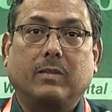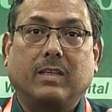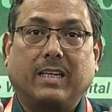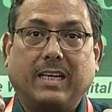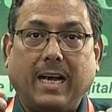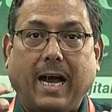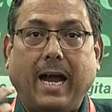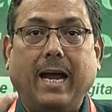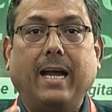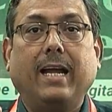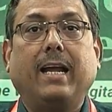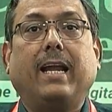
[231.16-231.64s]

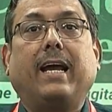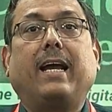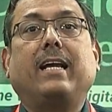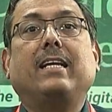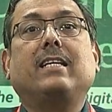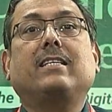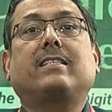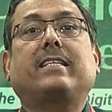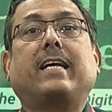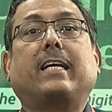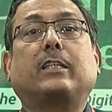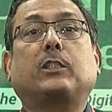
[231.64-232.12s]

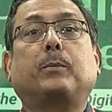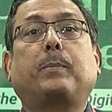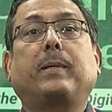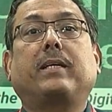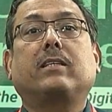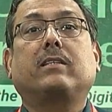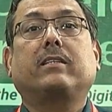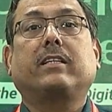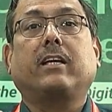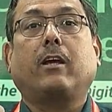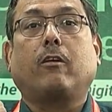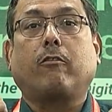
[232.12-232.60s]
guidelines,
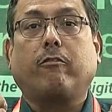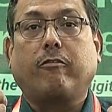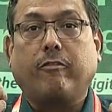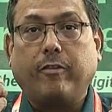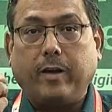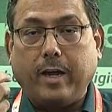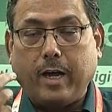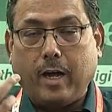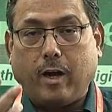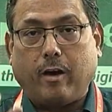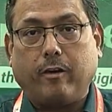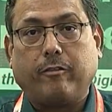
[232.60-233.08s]
express their
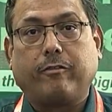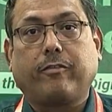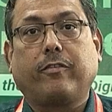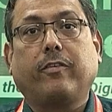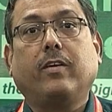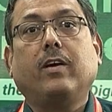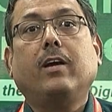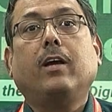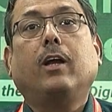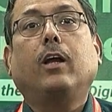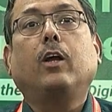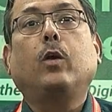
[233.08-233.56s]
way
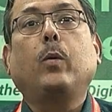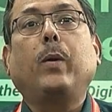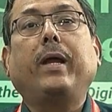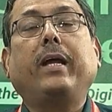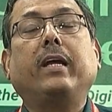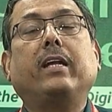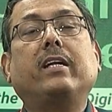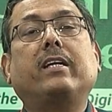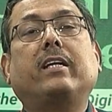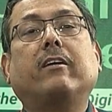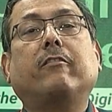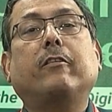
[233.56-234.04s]
of
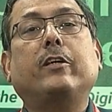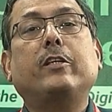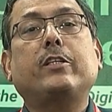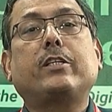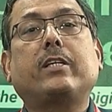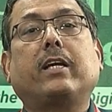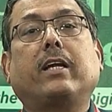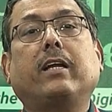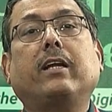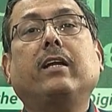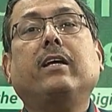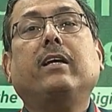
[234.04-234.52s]
doing
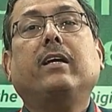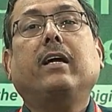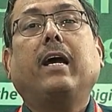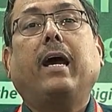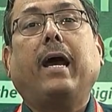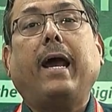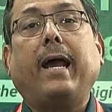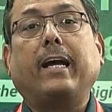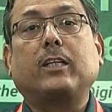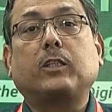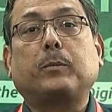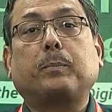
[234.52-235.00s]
intervention,
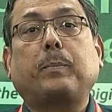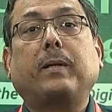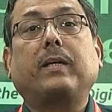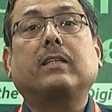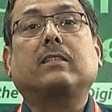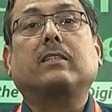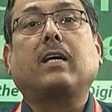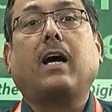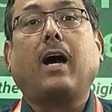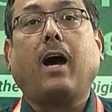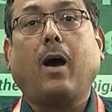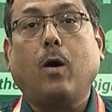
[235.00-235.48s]

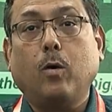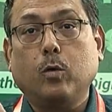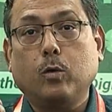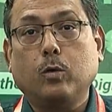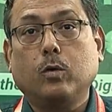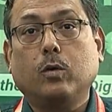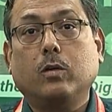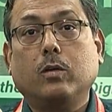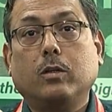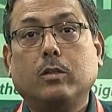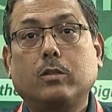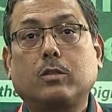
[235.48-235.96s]
express
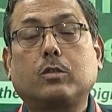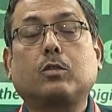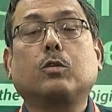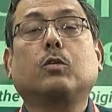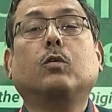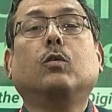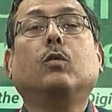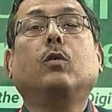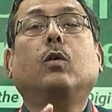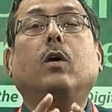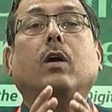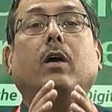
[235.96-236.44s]
how
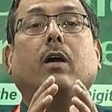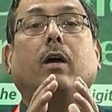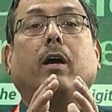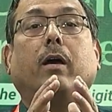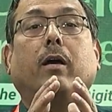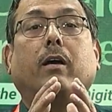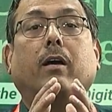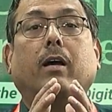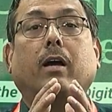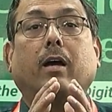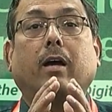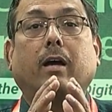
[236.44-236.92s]
to
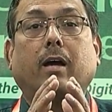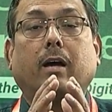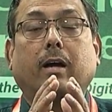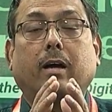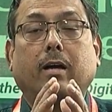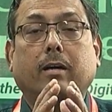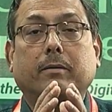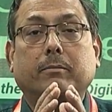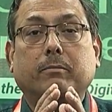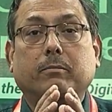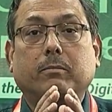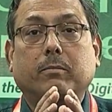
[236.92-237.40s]

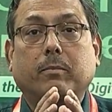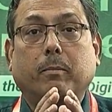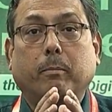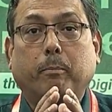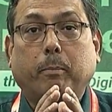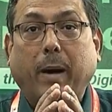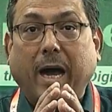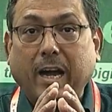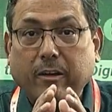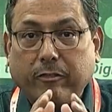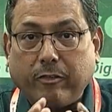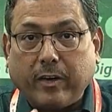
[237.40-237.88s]

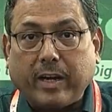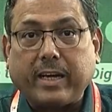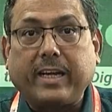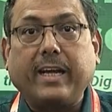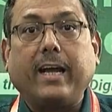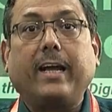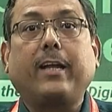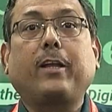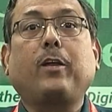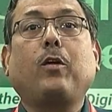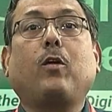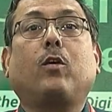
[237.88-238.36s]

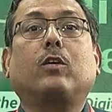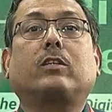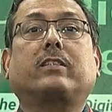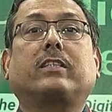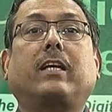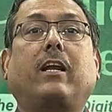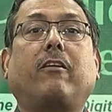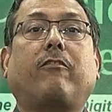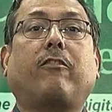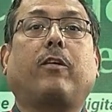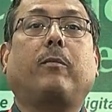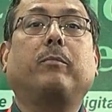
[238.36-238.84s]
bifurcate
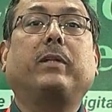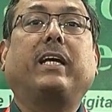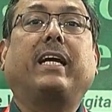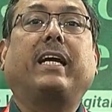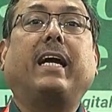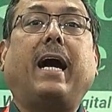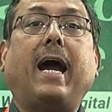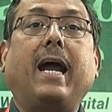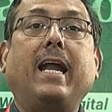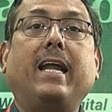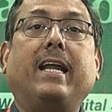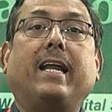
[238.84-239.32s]
yourself from the
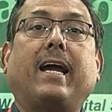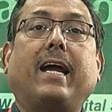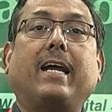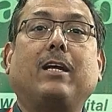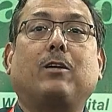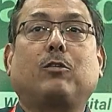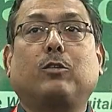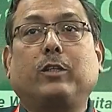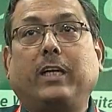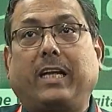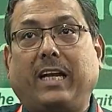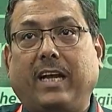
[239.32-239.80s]

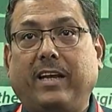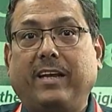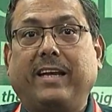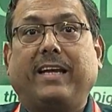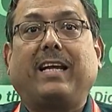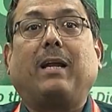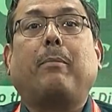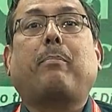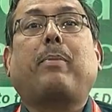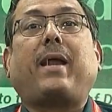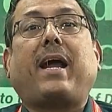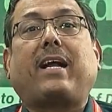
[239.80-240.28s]
guideline to the
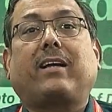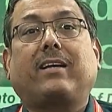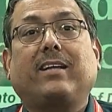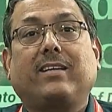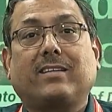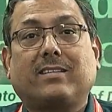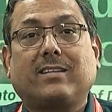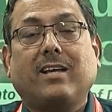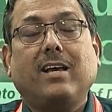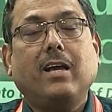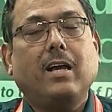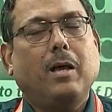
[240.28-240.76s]
clinical
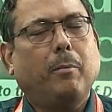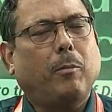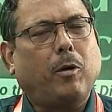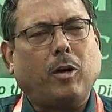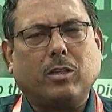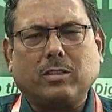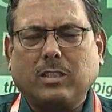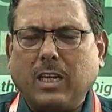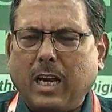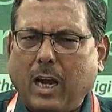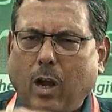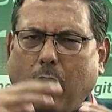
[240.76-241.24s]
practice,
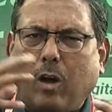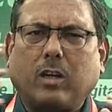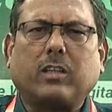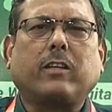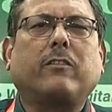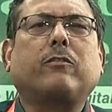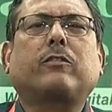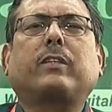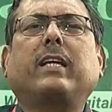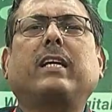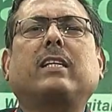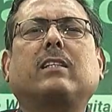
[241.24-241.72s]
because there are a lot
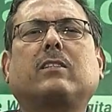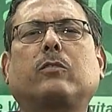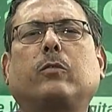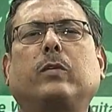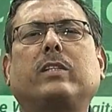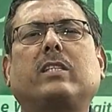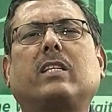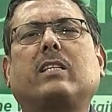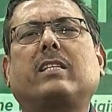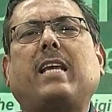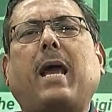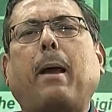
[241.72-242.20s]
of things
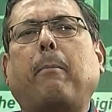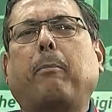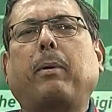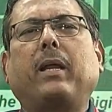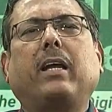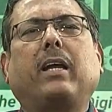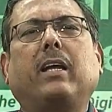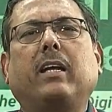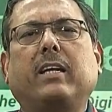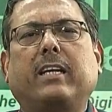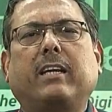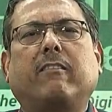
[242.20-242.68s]
which is
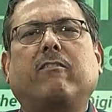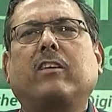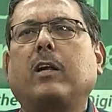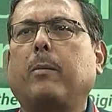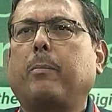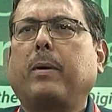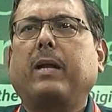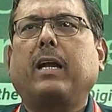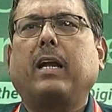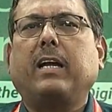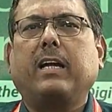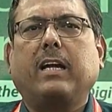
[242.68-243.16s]
happening in
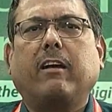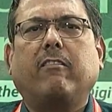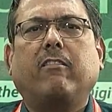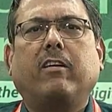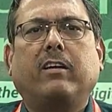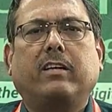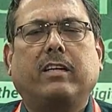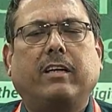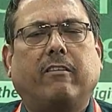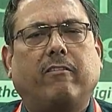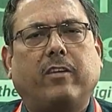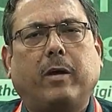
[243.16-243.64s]
developed and
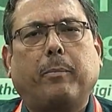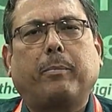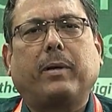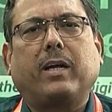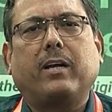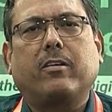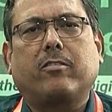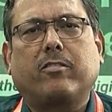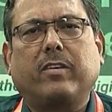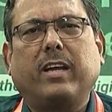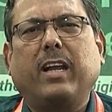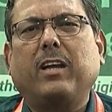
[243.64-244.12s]
undeveloped
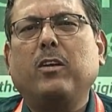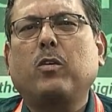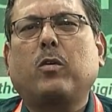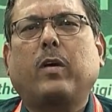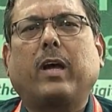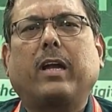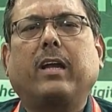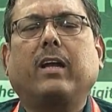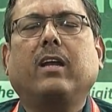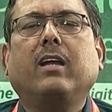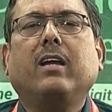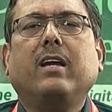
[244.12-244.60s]
country, and you
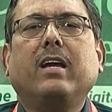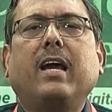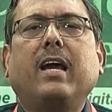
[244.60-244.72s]
can